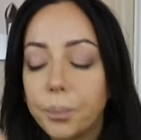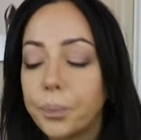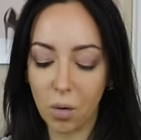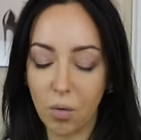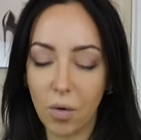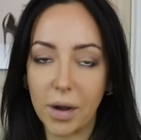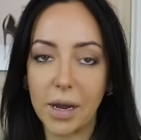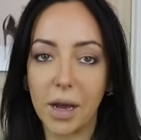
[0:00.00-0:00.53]

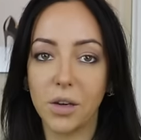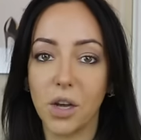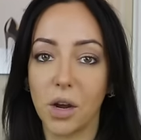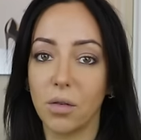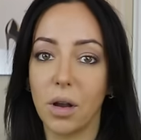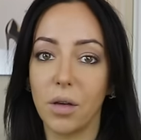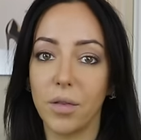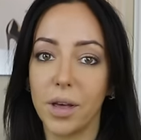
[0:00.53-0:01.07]
Already, I
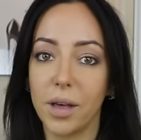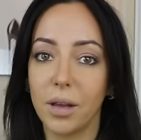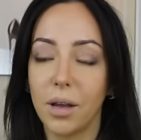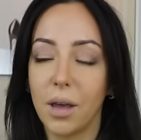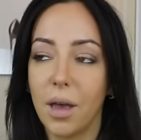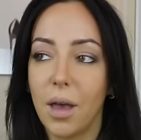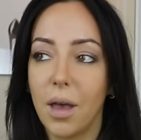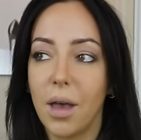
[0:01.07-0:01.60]
don't love it.
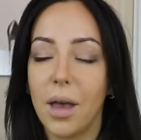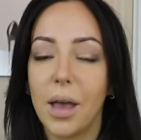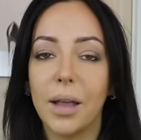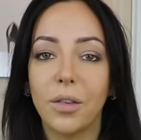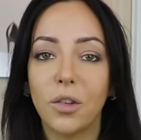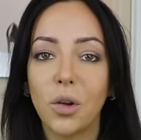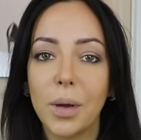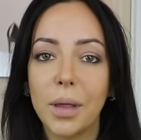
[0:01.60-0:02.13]

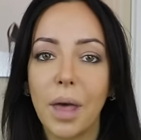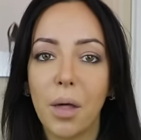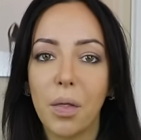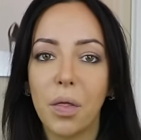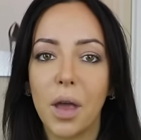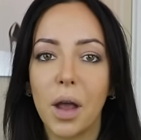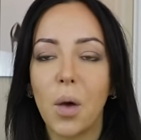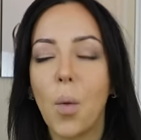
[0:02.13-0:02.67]
It's doing
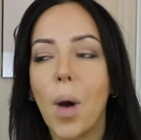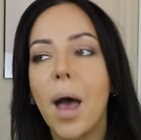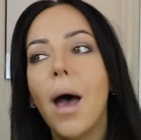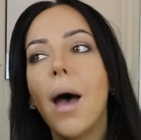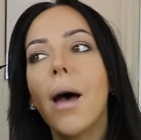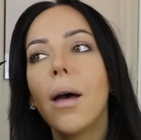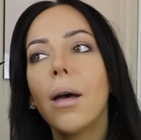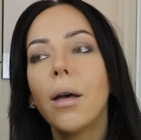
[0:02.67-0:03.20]
that thing
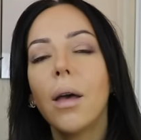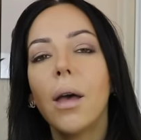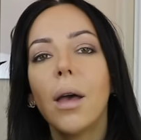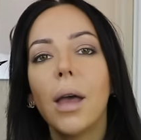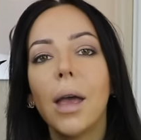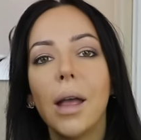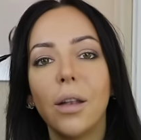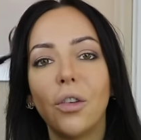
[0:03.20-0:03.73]
where
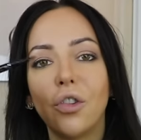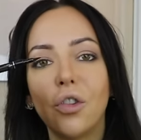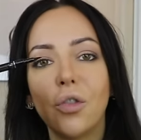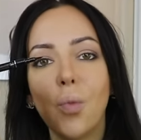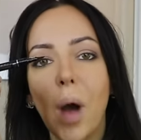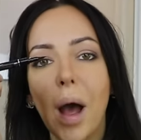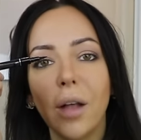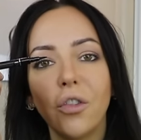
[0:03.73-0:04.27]
it,
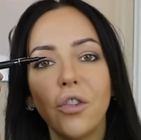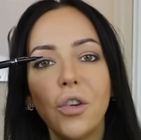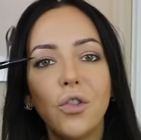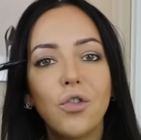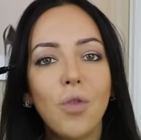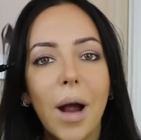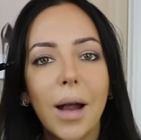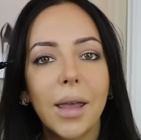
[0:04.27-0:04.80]
as you
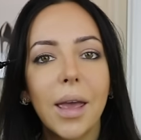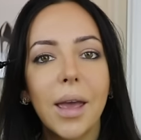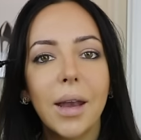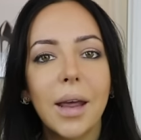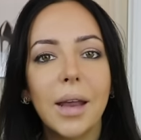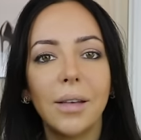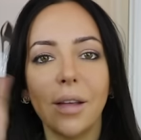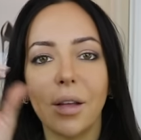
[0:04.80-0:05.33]
drag
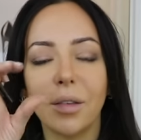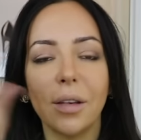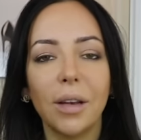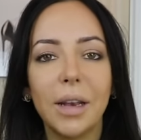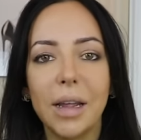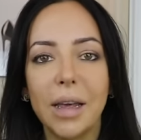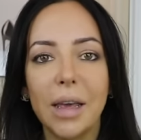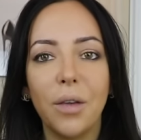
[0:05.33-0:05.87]
it, it
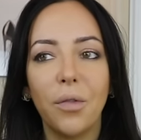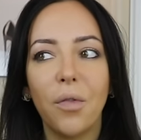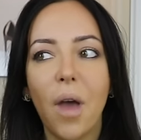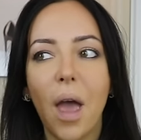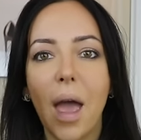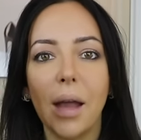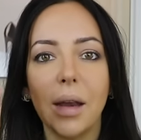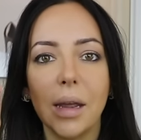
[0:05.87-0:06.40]
doesn't leave
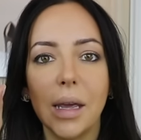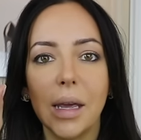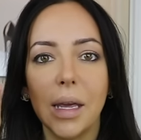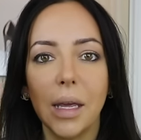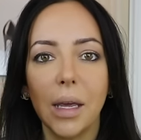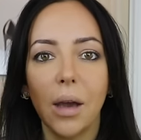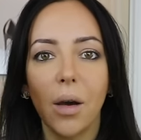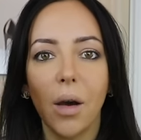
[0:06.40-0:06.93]

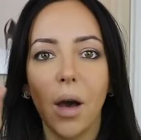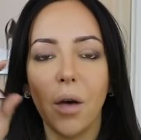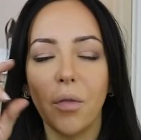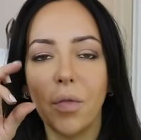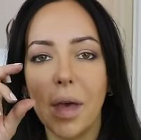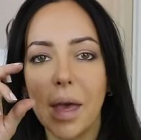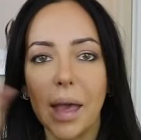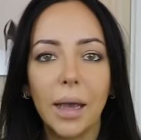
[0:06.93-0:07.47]
any
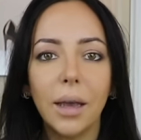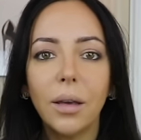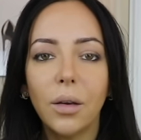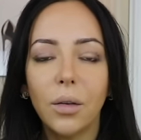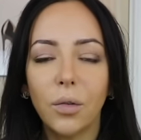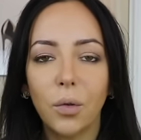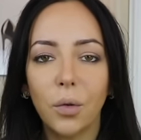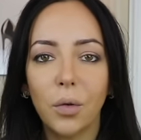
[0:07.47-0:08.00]
of the
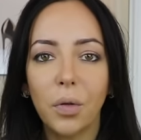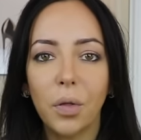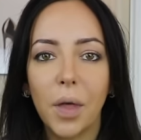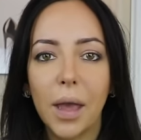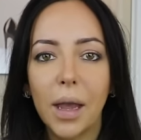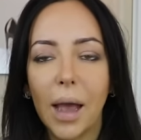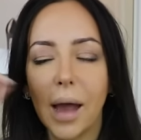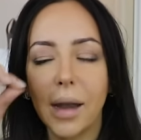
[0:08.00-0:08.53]
ink sort of
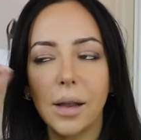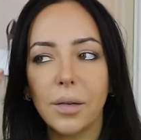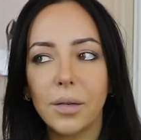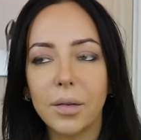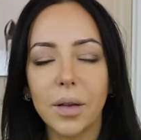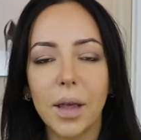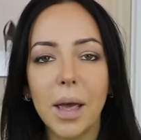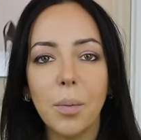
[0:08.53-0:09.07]
thing, and it
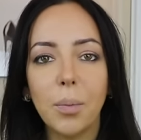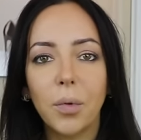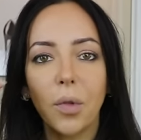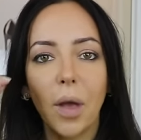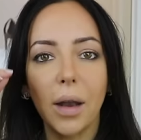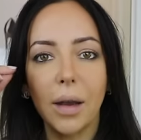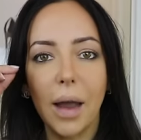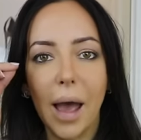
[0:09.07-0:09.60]
skips
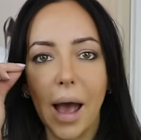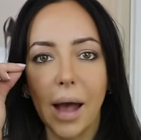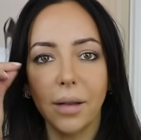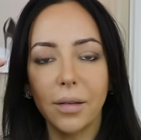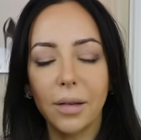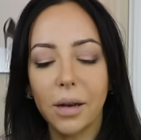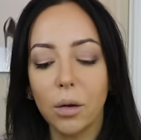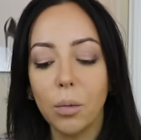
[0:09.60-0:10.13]
and
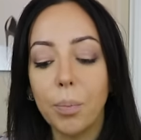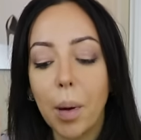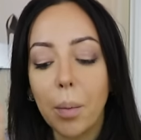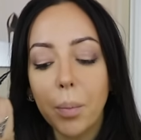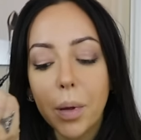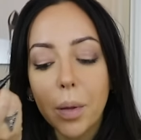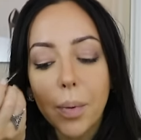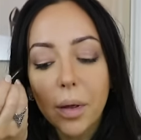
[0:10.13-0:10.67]
adds little
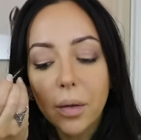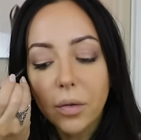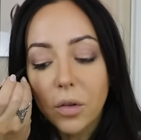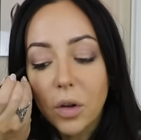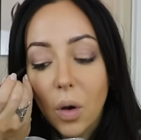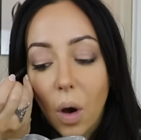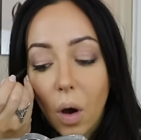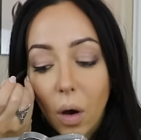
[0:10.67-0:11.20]
bumpy bits
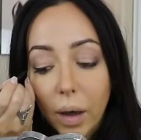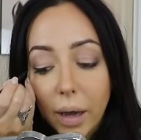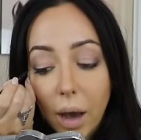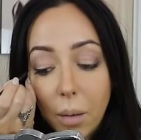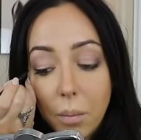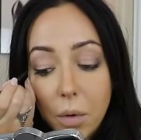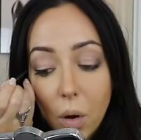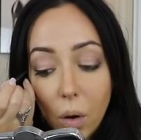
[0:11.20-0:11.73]
to your eye.
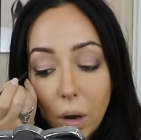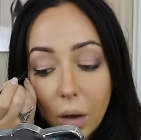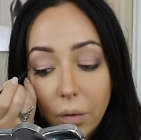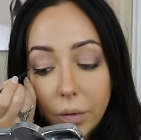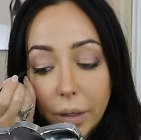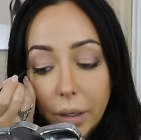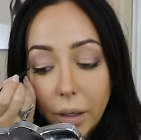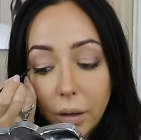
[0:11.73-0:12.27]
I'm not
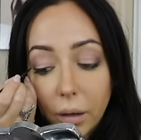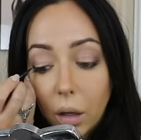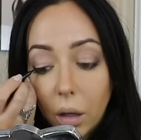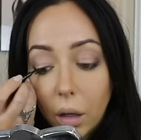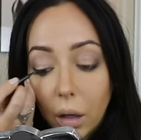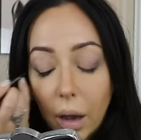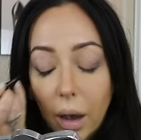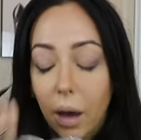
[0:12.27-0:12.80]
loving it.
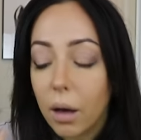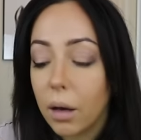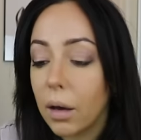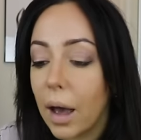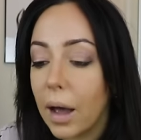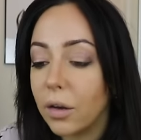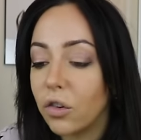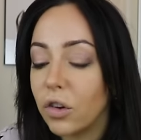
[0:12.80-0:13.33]

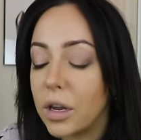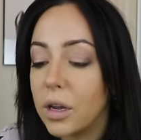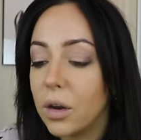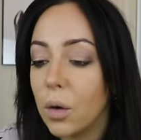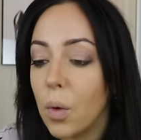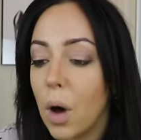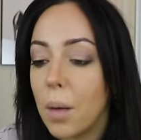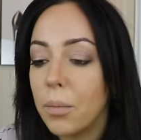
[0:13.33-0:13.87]
Actually, you
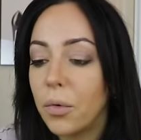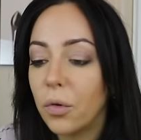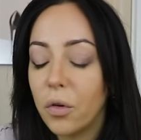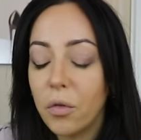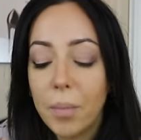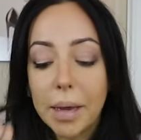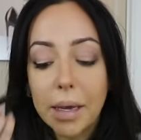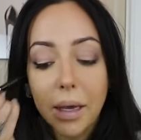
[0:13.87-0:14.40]
know what? I'm
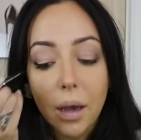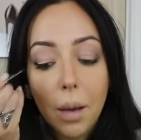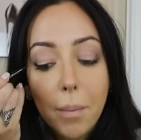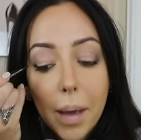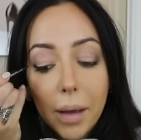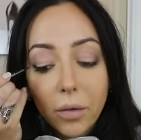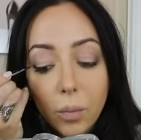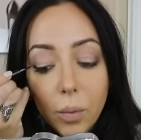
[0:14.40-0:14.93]
sort of making a
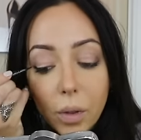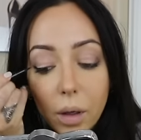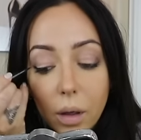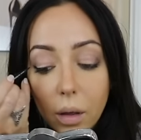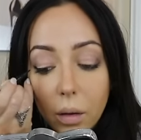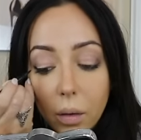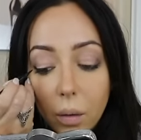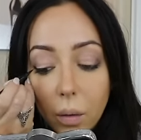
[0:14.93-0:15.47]
mess with it.